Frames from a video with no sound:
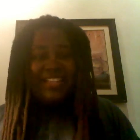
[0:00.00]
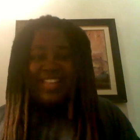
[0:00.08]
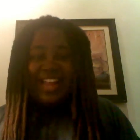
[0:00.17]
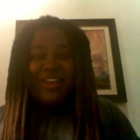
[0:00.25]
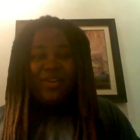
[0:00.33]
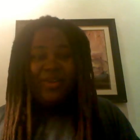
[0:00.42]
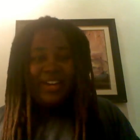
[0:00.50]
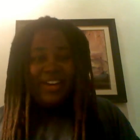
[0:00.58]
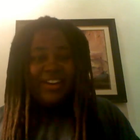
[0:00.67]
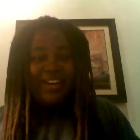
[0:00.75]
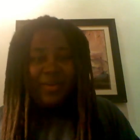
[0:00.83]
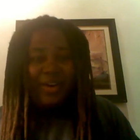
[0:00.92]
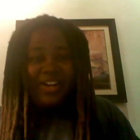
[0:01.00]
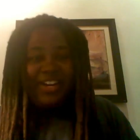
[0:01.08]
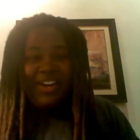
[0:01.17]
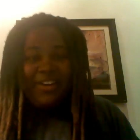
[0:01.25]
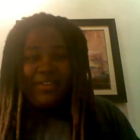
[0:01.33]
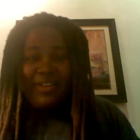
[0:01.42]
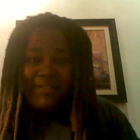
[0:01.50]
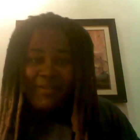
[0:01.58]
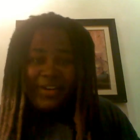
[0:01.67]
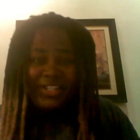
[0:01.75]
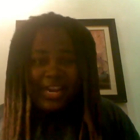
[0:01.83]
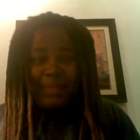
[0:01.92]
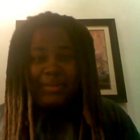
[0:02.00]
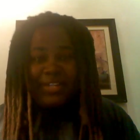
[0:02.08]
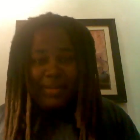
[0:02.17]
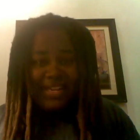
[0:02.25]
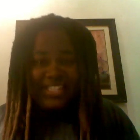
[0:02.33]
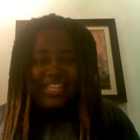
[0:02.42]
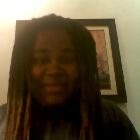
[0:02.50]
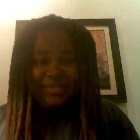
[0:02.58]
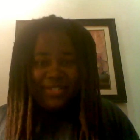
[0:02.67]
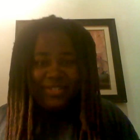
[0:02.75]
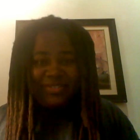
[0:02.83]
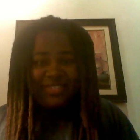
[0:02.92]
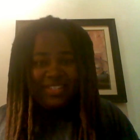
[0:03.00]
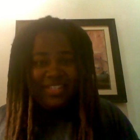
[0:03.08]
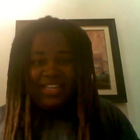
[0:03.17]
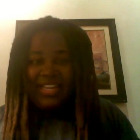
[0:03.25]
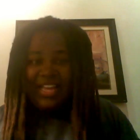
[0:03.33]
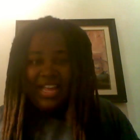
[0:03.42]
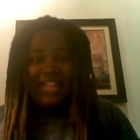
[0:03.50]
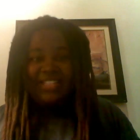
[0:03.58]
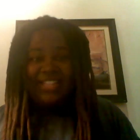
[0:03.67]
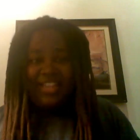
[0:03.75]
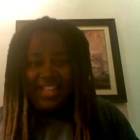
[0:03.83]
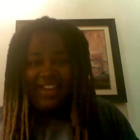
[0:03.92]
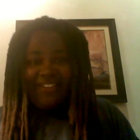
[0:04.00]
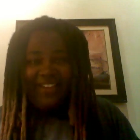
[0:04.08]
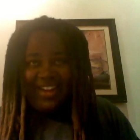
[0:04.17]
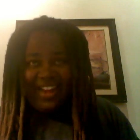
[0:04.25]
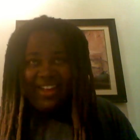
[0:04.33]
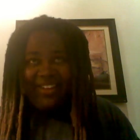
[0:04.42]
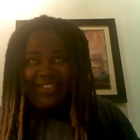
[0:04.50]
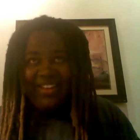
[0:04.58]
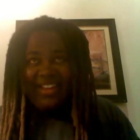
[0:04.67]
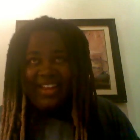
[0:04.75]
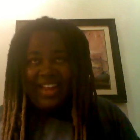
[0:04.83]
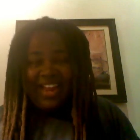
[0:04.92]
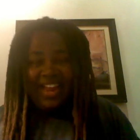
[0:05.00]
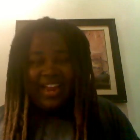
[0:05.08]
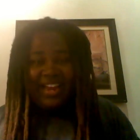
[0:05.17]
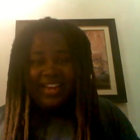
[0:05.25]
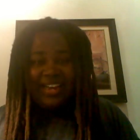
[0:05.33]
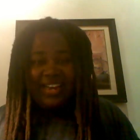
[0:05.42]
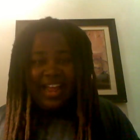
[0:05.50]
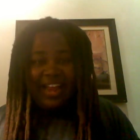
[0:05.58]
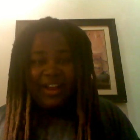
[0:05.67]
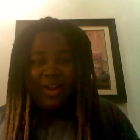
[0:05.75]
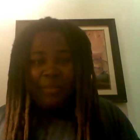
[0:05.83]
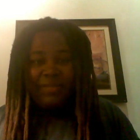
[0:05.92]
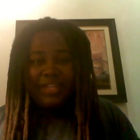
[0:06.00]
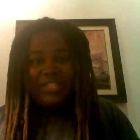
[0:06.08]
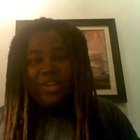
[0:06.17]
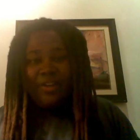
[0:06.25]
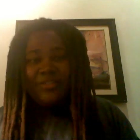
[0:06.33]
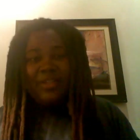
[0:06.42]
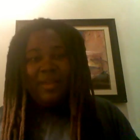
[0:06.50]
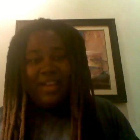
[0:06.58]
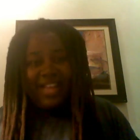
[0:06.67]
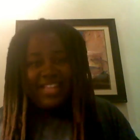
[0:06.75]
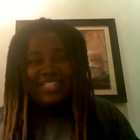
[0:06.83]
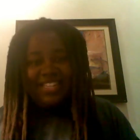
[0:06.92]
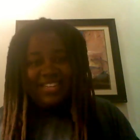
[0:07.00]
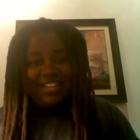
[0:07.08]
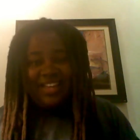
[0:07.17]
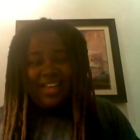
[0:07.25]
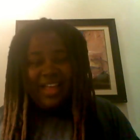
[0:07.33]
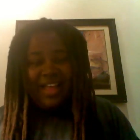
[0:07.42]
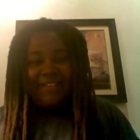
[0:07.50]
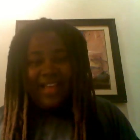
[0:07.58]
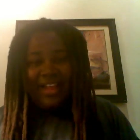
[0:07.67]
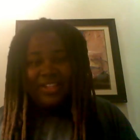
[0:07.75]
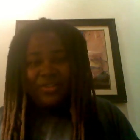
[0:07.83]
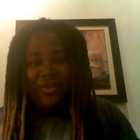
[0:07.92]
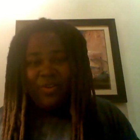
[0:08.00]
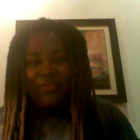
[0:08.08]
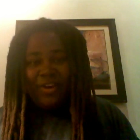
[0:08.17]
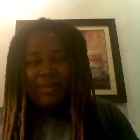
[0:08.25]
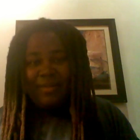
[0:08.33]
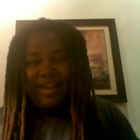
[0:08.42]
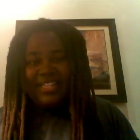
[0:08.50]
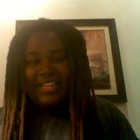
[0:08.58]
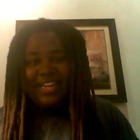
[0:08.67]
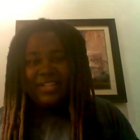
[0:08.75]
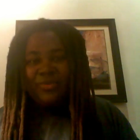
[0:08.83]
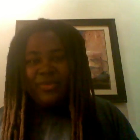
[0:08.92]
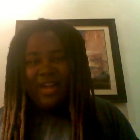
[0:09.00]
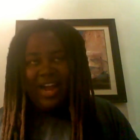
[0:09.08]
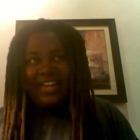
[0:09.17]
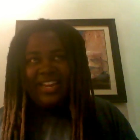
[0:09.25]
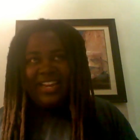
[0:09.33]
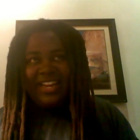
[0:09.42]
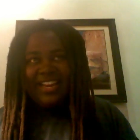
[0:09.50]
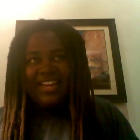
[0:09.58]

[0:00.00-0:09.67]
not going anywhere near the heavyweight championship anytime soon. I'll tell you that right now. And I hope this serves him a lesson as Alistair Overeem not to get too cocky.